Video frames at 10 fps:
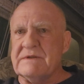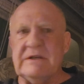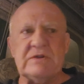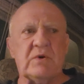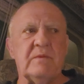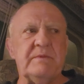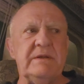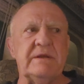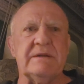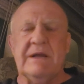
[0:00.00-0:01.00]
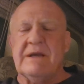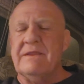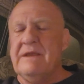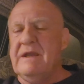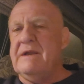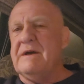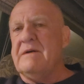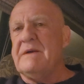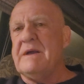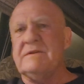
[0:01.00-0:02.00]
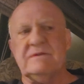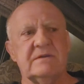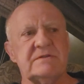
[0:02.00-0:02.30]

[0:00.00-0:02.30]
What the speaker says: And he told me that they had